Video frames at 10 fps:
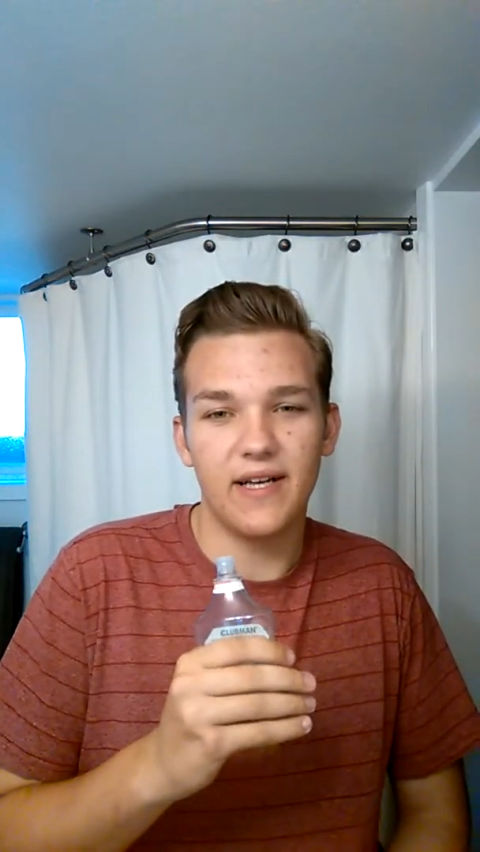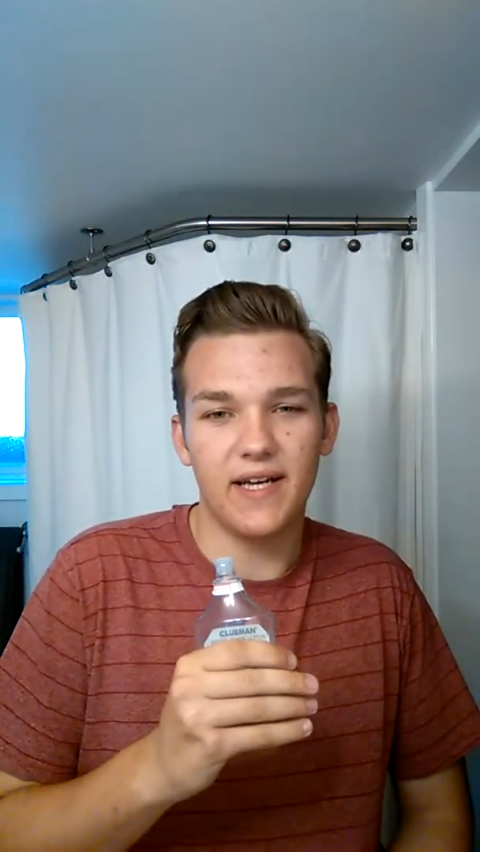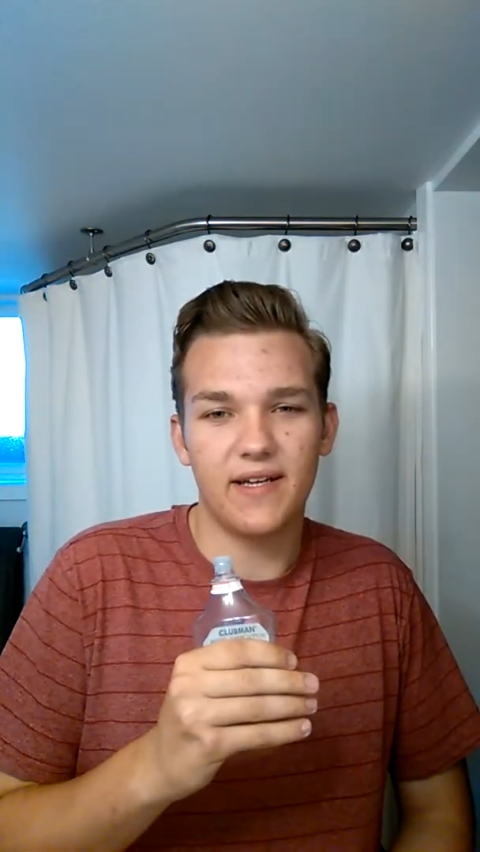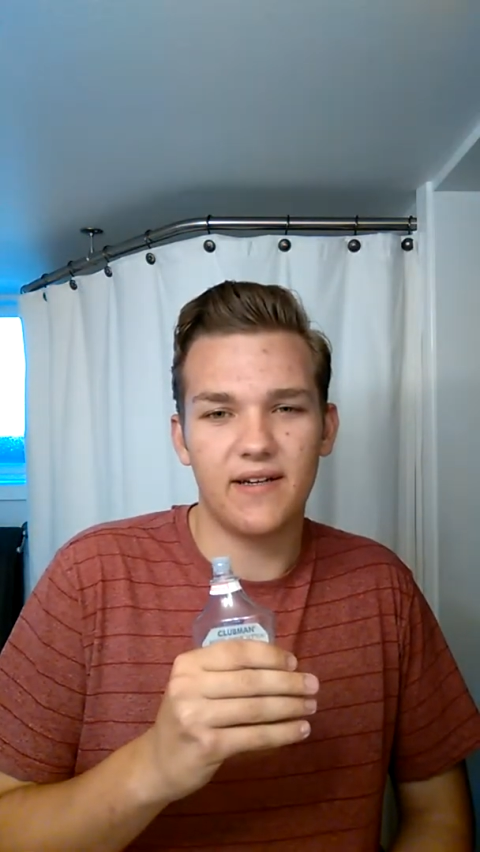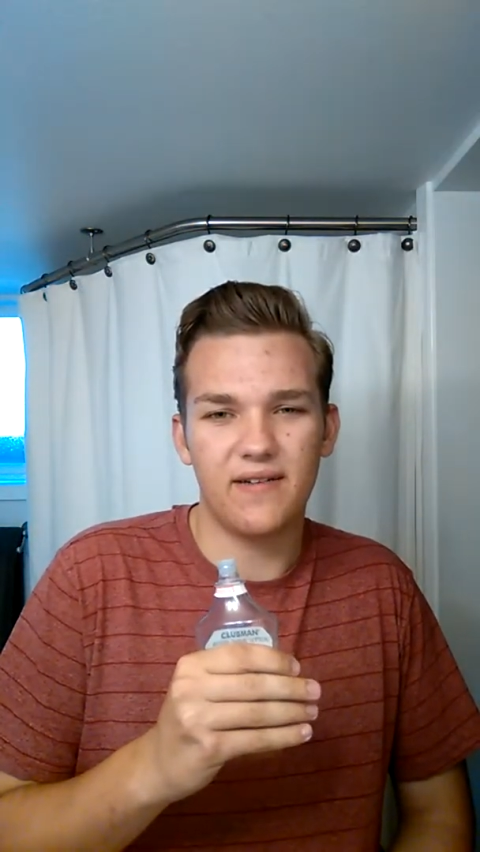
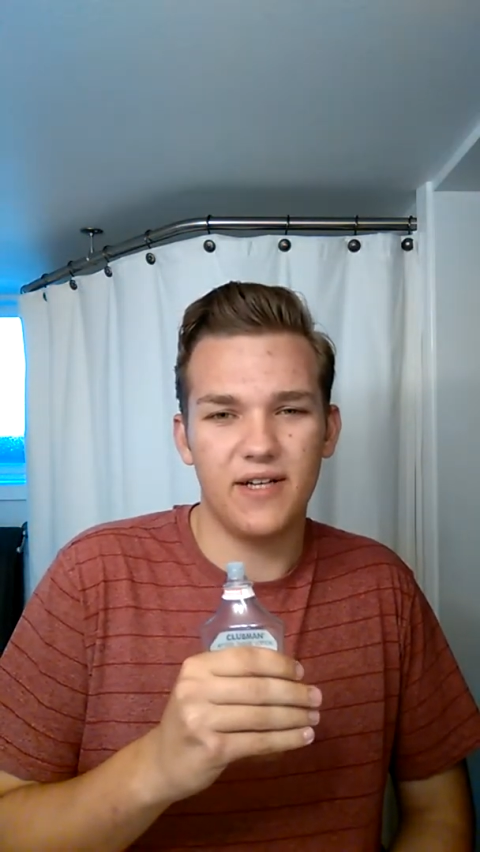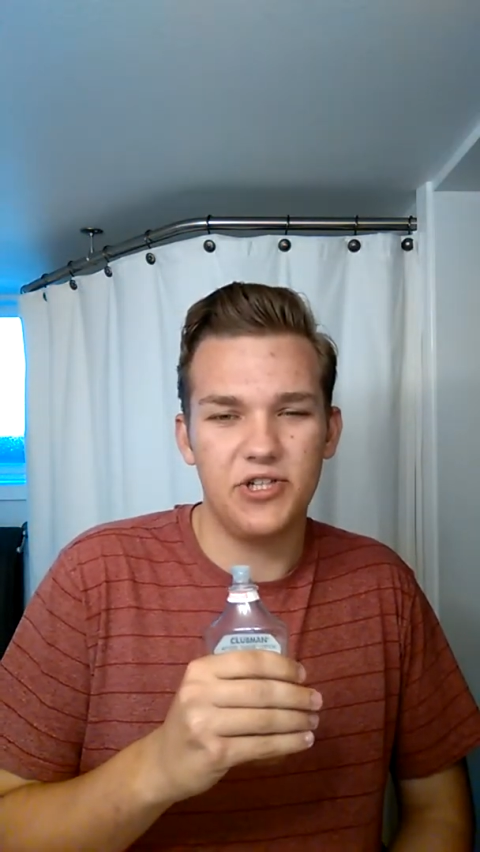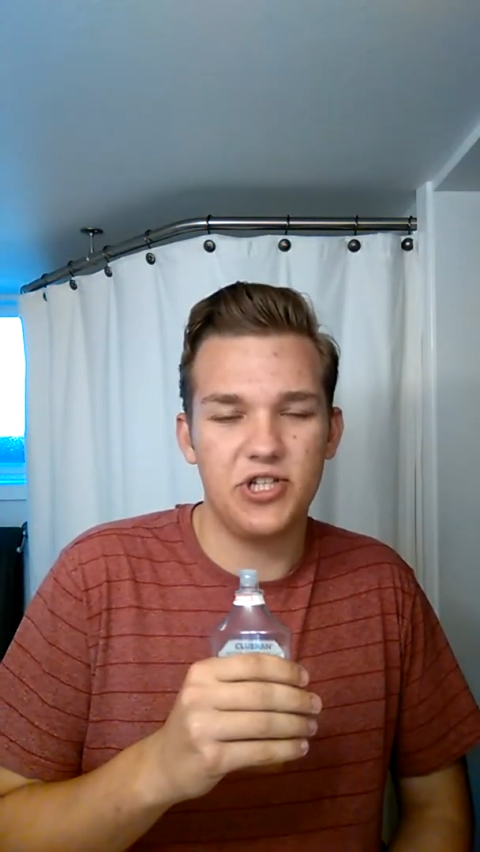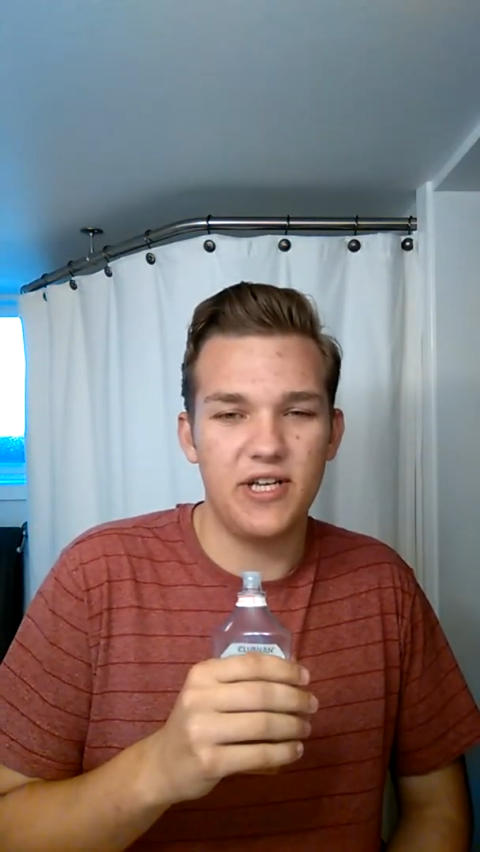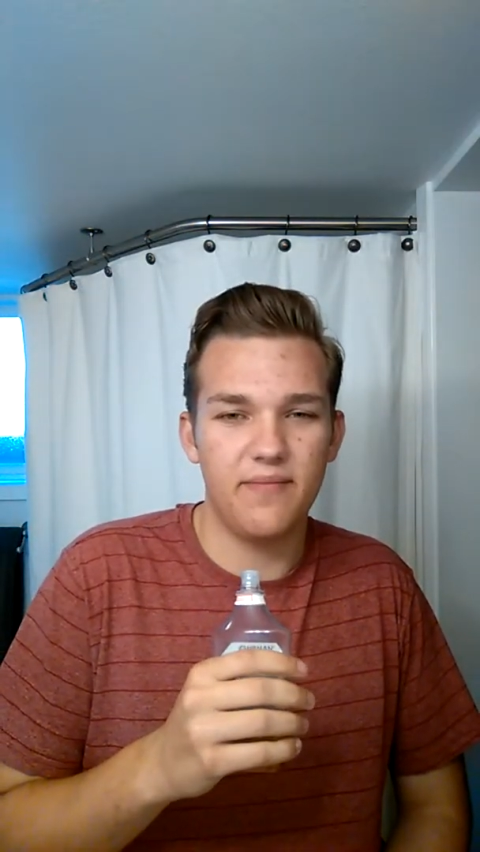like a
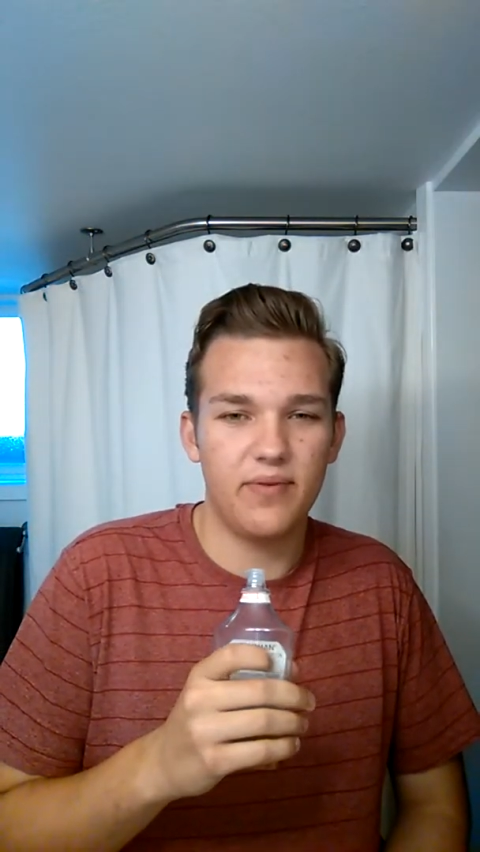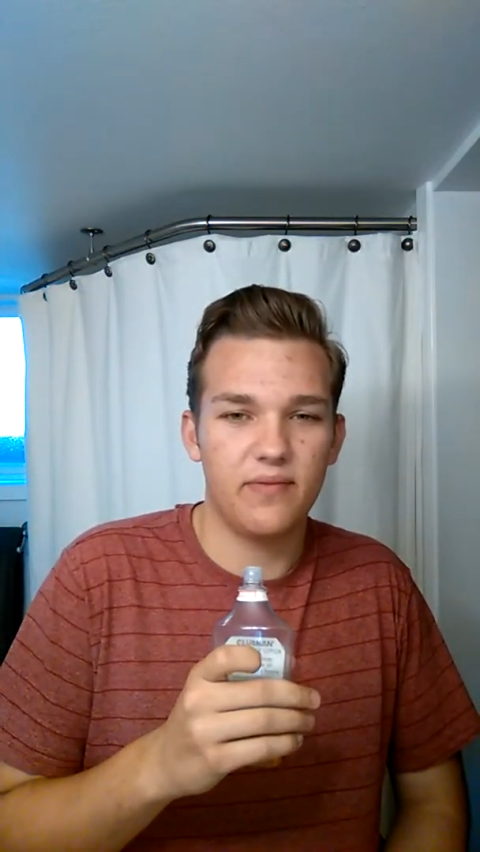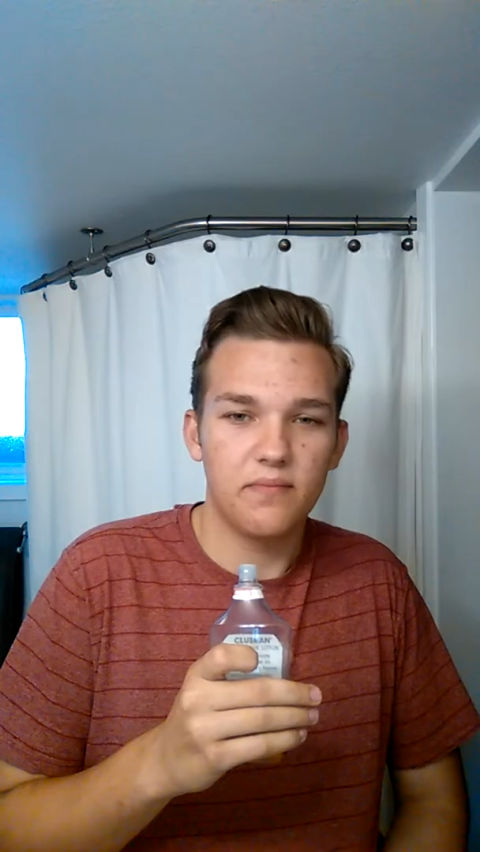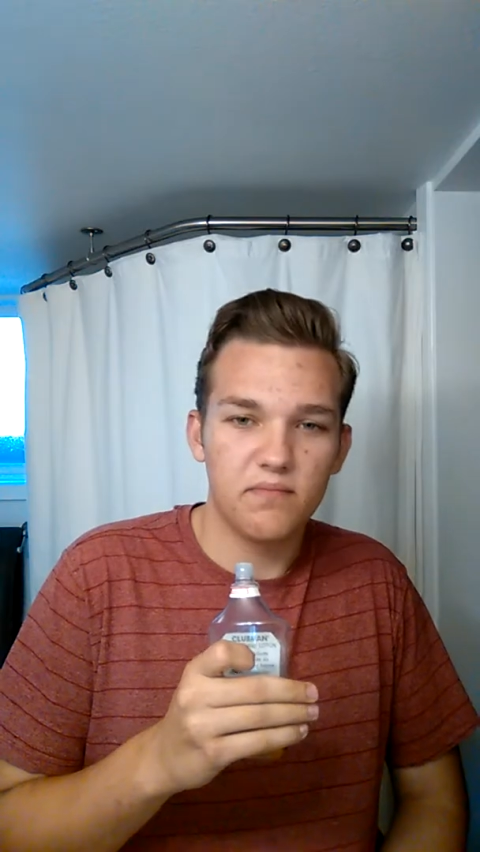cheap